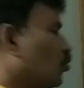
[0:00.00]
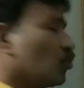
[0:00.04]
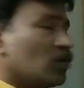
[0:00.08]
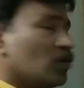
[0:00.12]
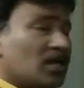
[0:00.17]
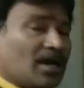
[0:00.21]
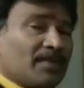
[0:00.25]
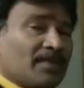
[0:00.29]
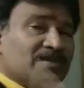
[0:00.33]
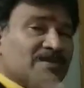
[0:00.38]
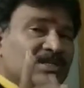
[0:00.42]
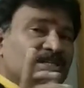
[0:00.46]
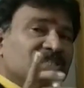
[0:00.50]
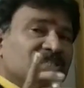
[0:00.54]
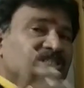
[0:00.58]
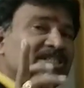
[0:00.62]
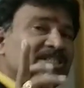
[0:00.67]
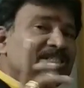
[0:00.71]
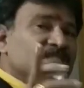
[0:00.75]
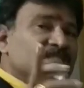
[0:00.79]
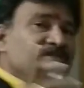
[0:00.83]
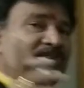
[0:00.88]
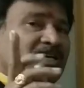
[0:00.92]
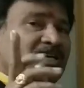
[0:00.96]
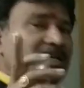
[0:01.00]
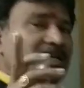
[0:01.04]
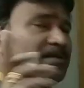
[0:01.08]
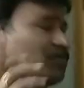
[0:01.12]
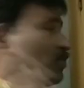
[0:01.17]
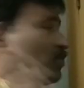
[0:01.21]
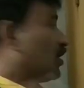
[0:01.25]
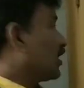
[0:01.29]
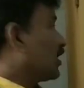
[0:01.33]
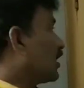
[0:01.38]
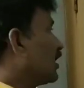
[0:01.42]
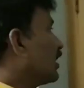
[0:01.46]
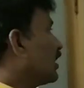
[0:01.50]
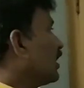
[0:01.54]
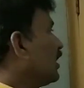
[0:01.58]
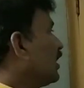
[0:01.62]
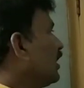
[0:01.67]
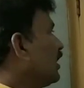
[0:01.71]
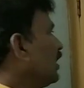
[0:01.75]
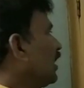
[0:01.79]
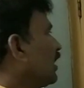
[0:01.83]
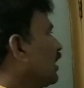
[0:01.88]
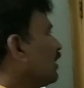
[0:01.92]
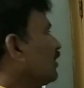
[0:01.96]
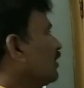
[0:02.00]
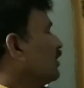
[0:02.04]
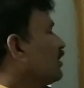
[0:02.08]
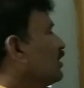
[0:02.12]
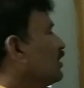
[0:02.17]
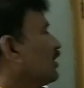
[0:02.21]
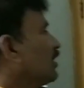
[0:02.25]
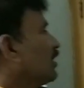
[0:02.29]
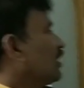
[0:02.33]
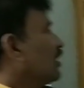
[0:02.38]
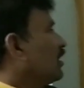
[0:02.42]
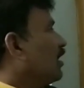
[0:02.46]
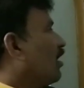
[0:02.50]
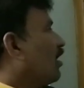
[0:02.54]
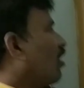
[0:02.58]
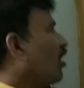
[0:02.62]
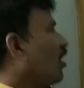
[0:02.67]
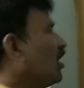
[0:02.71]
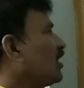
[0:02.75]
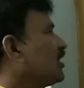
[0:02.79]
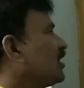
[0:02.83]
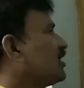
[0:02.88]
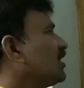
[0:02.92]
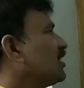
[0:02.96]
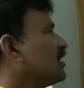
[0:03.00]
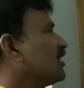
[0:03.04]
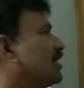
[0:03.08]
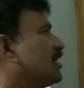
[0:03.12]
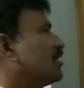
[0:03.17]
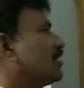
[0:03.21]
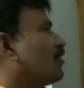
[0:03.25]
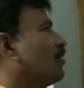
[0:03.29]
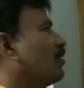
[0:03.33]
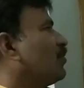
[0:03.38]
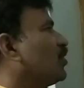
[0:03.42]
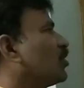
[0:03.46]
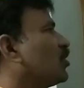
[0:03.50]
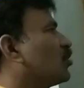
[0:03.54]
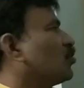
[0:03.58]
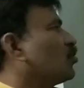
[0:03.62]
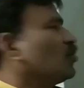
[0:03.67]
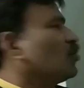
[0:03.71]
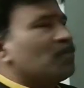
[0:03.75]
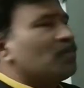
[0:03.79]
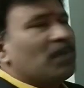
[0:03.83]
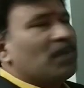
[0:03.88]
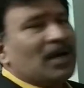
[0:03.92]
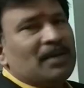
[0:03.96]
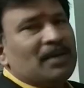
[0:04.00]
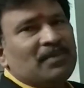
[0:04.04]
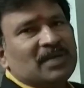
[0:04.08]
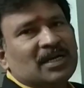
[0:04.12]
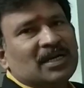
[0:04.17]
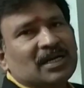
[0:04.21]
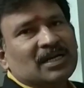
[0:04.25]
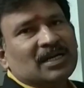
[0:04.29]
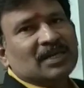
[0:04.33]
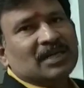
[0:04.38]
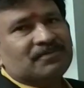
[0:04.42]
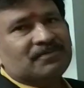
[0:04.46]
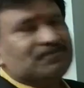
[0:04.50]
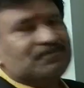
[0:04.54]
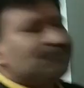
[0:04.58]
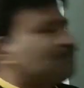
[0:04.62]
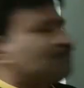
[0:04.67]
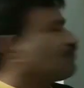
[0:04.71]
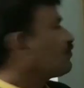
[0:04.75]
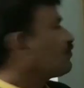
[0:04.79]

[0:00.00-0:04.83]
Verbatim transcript: cure of the disease is very important. Here, all diseases will be cured permanently